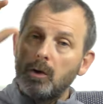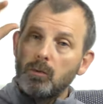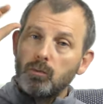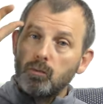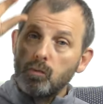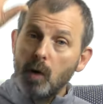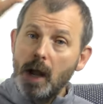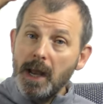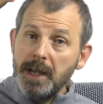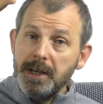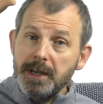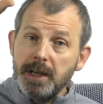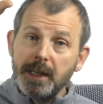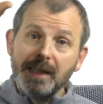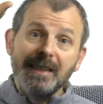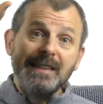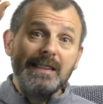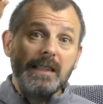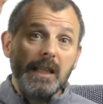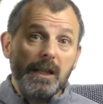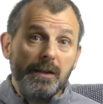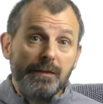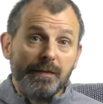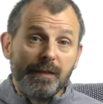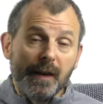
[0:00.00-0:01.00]
Red,
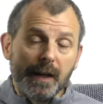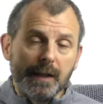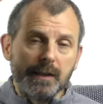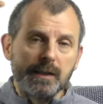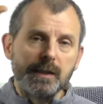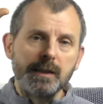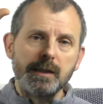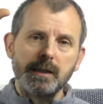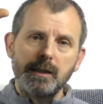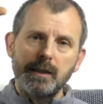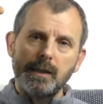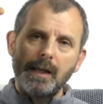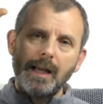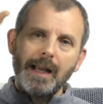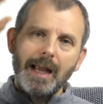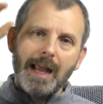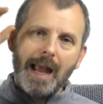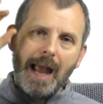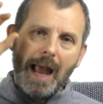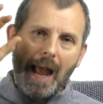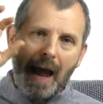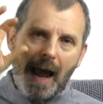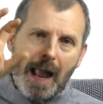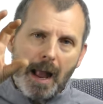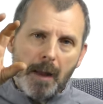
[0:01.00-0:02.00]
defense.
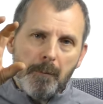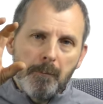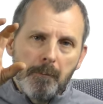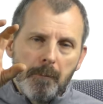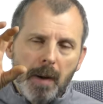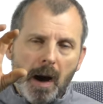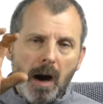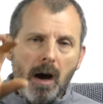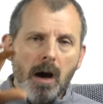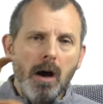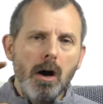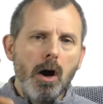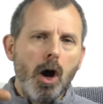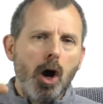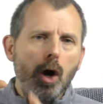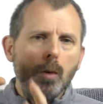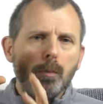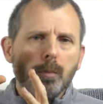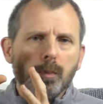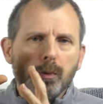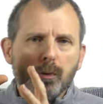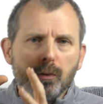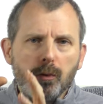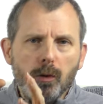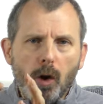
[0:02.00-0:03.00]
Amber,
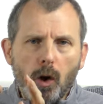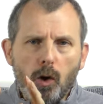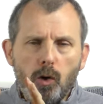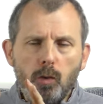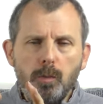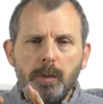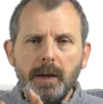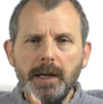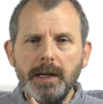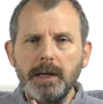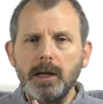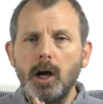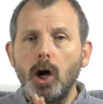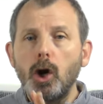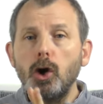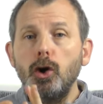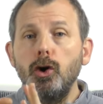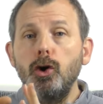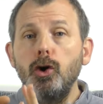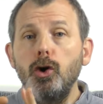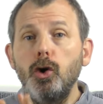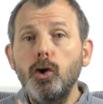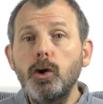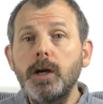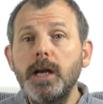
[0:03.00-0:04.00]
probing.
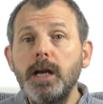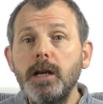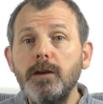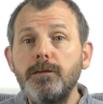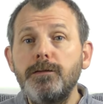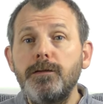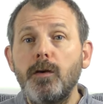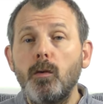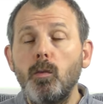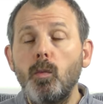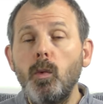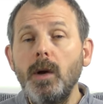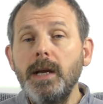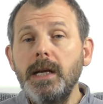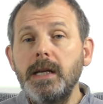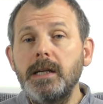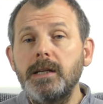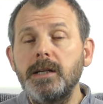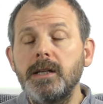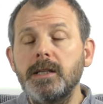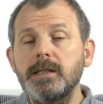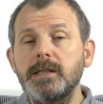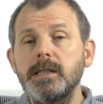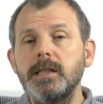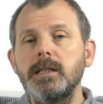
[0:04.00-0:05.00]
Looking for
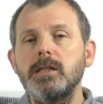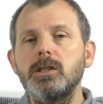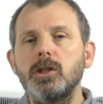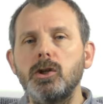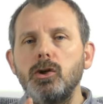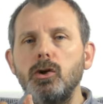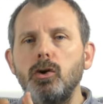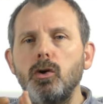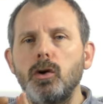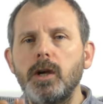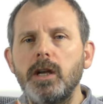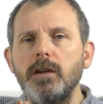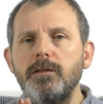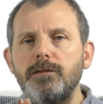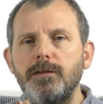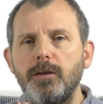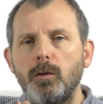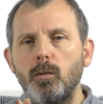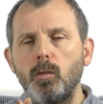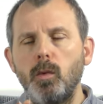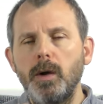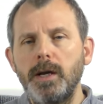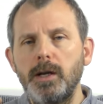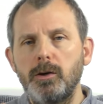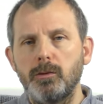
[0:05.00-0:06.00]
weaknesses, looking for
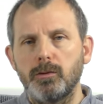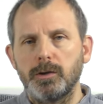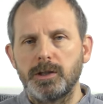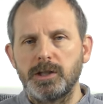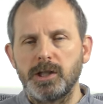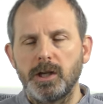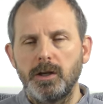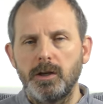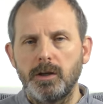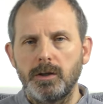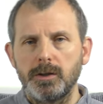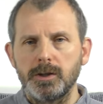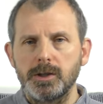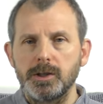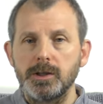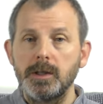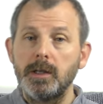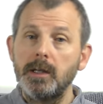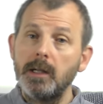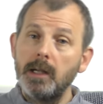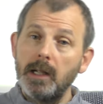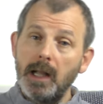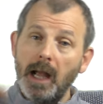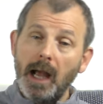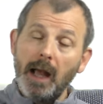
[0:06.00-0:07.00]
weak returns.
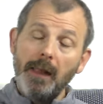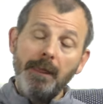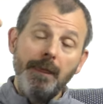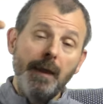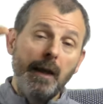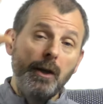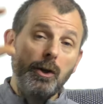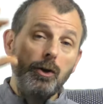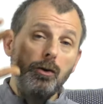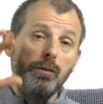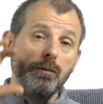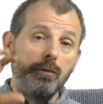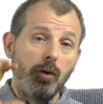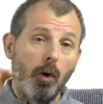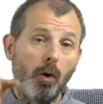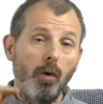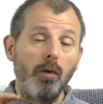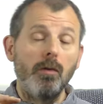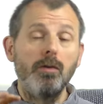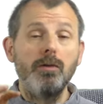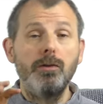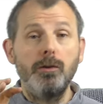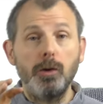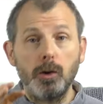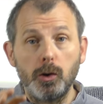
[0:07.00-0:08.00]
And then you've
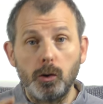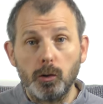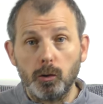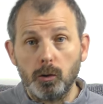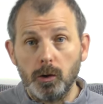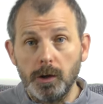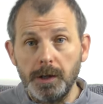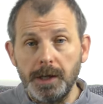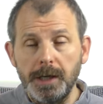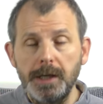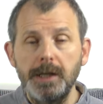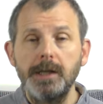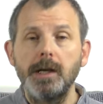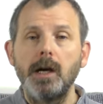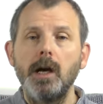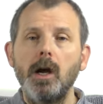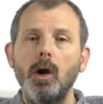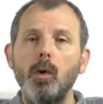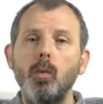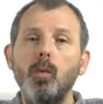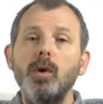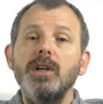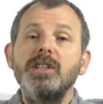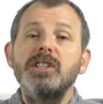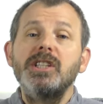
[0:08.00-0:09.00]
got the green,
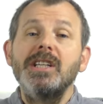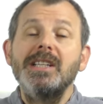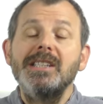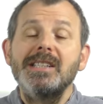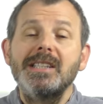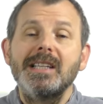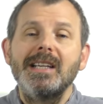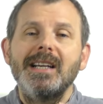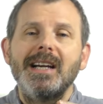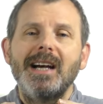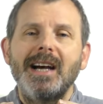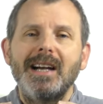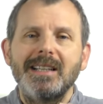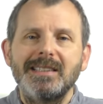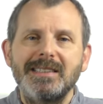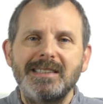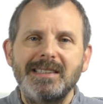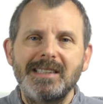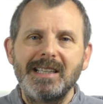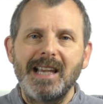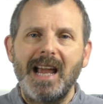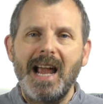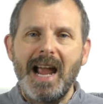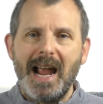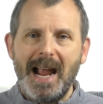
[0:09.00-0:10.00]
which is
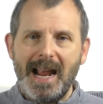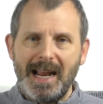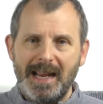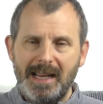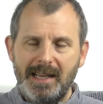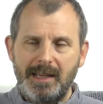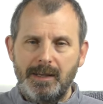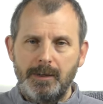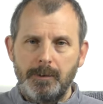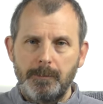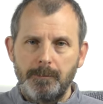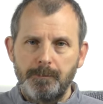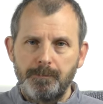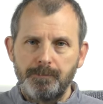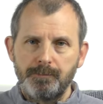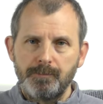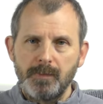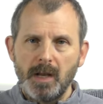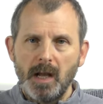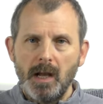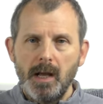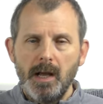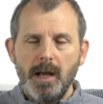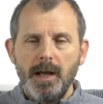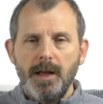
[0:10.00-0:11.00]
attack.
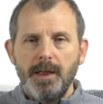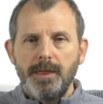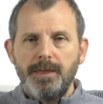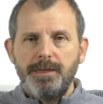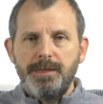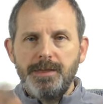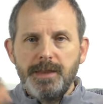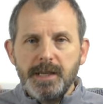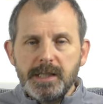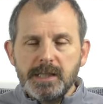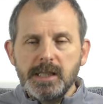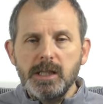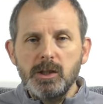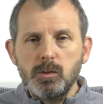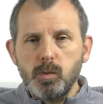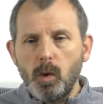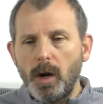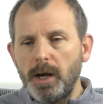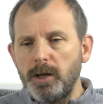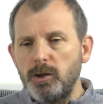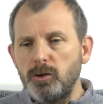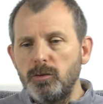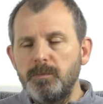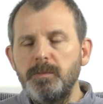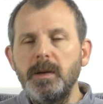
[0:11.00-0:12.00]
This is
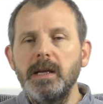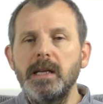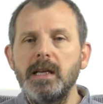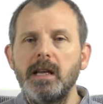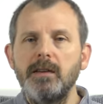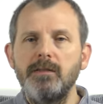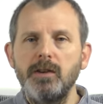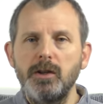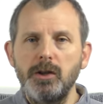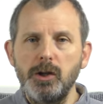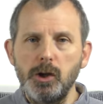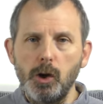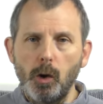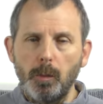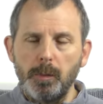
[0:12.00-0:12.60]
where you've been given the